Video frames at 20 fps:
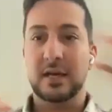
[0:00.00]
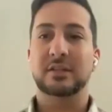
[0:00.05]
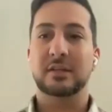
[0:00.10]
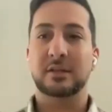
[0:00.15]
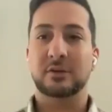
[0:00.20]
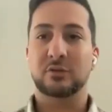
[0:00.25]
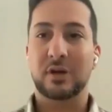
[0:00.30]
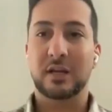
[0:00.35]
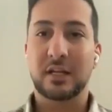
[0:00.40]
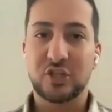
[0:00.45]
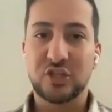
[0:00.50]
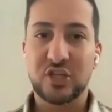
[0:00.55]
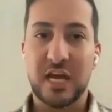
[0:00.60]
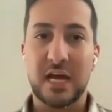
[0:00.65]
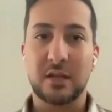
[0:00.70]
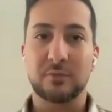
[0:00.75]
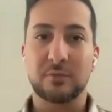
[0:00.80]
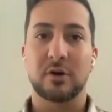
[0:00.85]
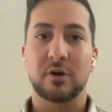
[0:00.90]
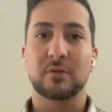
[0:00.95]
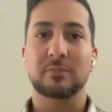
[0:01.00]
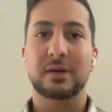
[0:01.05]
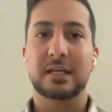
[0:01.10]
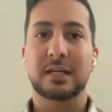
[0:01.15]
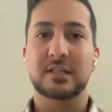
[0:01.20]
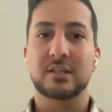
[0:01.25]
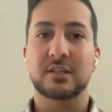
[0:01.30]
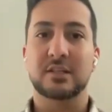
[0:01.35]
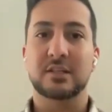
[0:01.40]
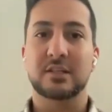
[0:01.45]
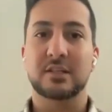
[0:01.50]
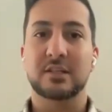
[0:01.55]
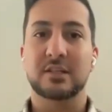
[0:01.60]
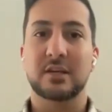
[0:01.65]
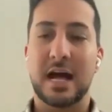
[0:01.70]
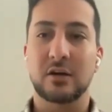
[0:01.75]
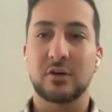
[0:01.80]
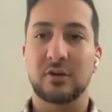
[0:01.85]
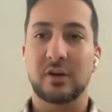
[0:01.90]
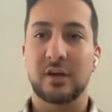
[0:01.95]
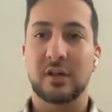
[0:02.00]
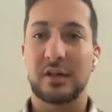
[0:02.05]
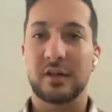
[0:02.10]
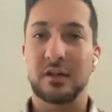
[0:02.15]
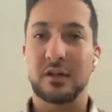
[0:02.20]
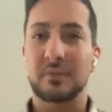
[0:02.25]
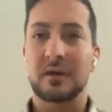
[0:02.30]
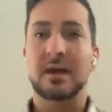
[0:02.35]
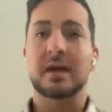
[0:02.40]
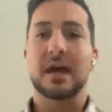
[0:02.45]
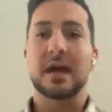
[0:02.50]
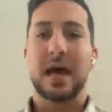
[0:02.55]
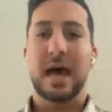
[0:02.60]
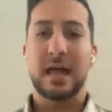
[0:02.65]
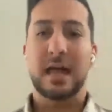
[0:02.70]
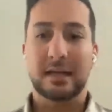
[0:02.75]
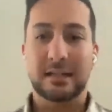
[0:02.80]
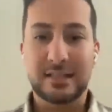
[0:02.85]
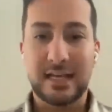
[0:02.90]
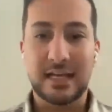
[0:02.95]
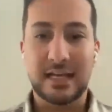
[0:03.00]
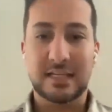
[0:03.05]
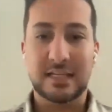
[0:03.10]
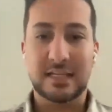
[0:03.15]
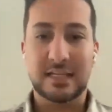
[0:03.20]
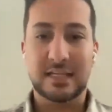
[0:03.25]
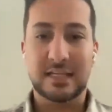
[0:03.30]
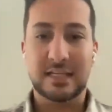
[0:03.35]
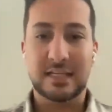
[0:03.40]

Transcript: right? To create a chatbot based on that algorithm,